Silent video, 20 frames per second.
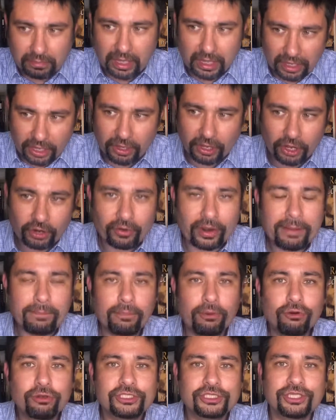a great
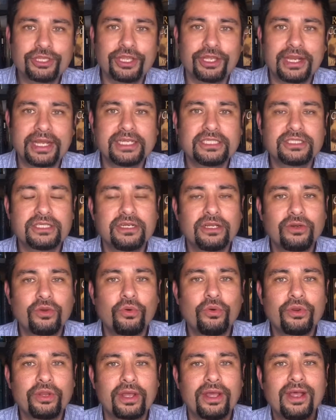portion of the nation in
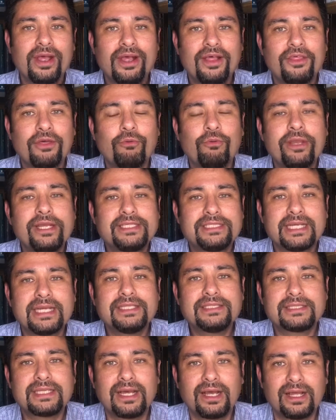order that we
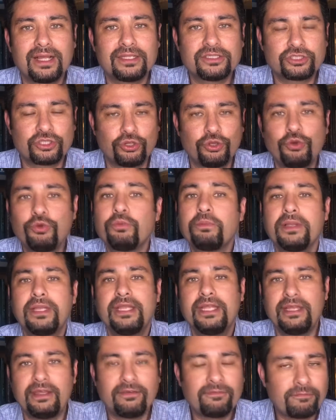Gentiles who
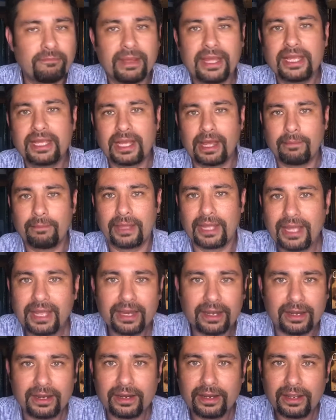believe may come
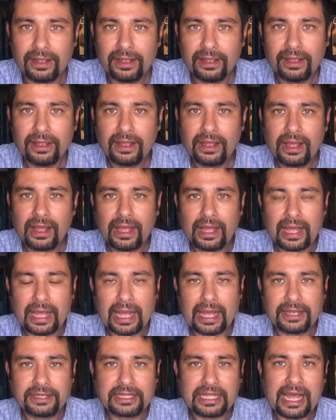in.
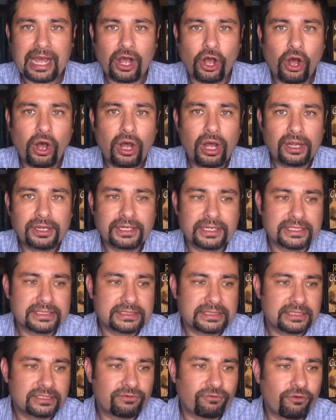And that hardness
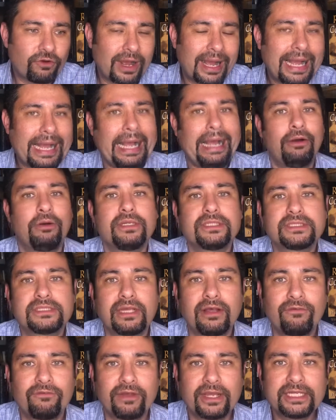is for our
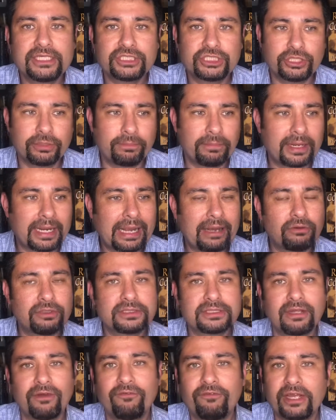salvation, but our
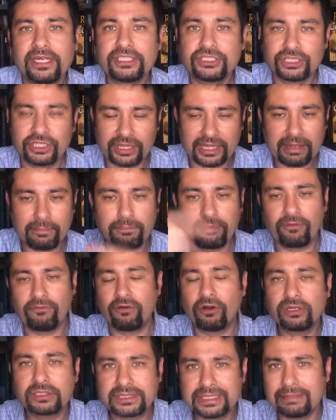salvation then
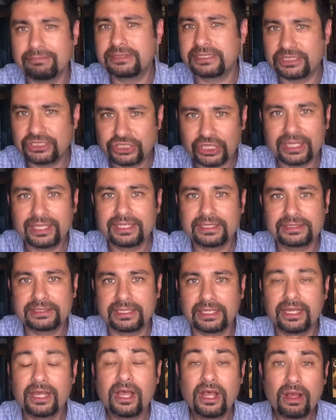provokes them to
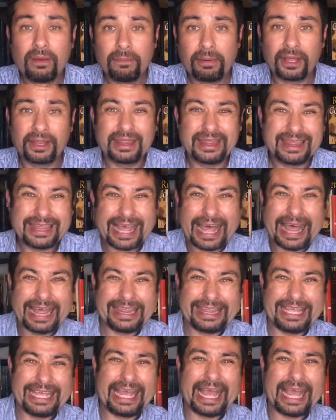jealousy. But at the